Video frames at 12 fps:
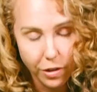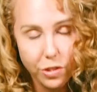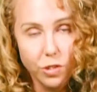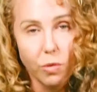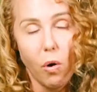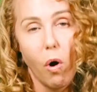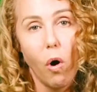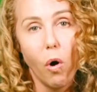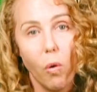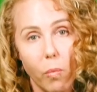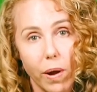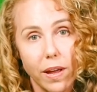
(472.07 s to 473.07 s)
So
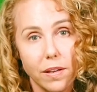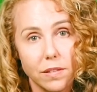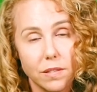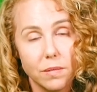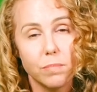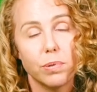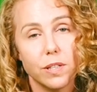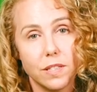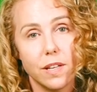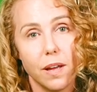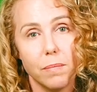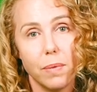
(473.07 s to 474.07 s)
always put
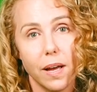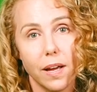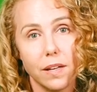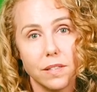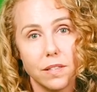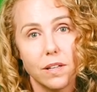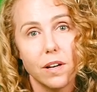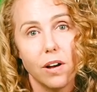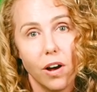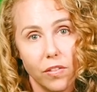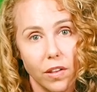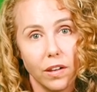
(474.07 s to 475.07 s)
sandbags
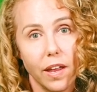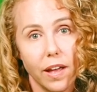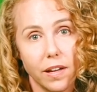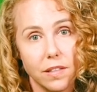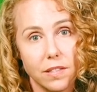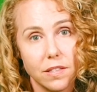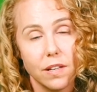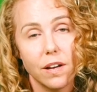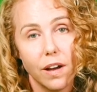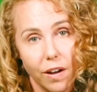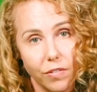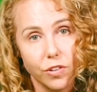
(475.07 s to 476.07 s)
on the legs
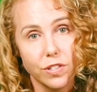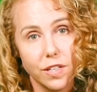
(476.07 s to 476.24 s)
of your